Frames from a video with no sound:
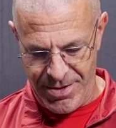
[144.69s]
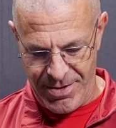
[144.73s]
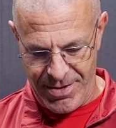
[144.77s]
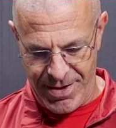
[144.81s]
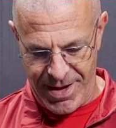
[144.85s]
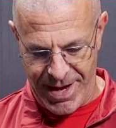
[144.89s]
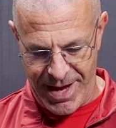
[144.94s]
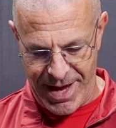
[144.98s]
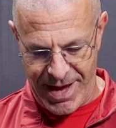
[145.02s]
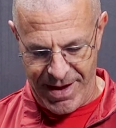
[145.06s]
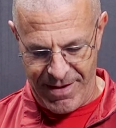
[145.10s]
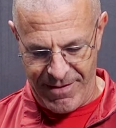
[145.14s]

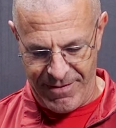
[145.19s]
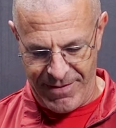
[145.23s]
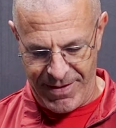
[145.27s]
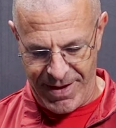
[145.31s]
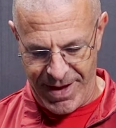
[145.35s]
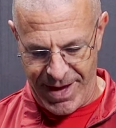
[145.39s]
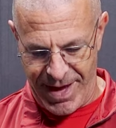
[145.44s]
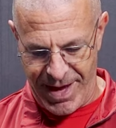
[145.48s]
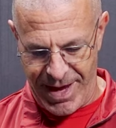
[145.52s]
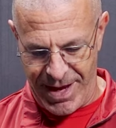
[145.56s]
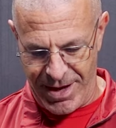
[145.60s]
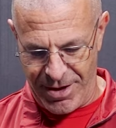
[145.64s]
have
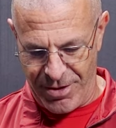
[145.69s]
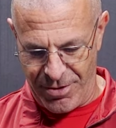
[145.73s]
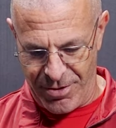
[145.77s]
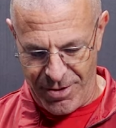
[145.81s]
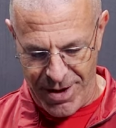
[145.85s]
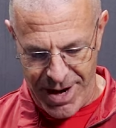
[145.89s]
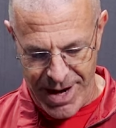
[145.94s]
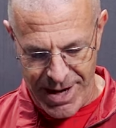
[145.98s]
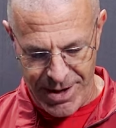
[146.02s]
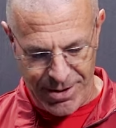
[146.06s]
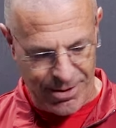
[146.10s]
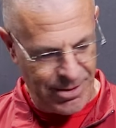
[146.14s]
a
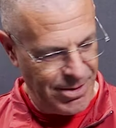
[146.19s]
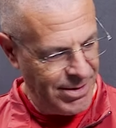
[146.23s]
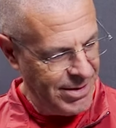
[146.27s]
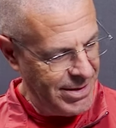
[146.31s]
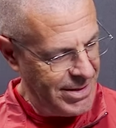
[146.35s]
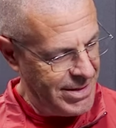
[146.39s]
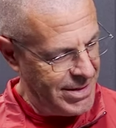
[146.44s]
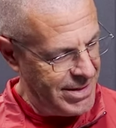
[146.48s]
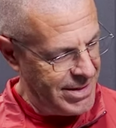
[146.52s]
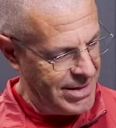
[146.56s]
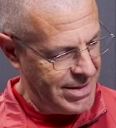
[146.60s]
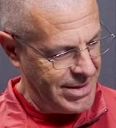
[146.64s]

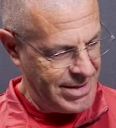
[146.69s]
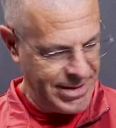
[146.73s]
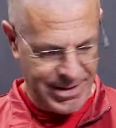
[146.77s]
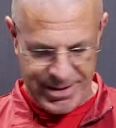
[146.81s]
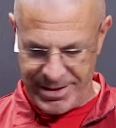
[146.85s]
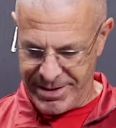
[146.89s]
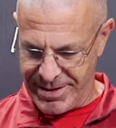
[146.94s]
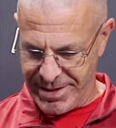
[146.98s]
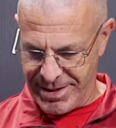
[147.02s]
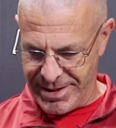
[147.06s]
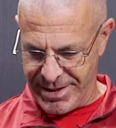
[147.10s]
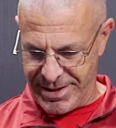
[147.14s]
cradle
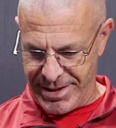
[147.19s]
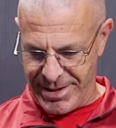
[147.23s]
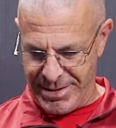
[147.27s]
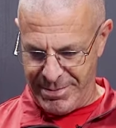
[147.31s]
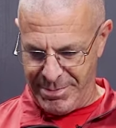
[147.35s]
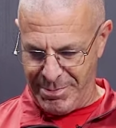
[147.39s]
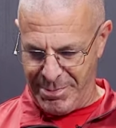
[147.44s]
to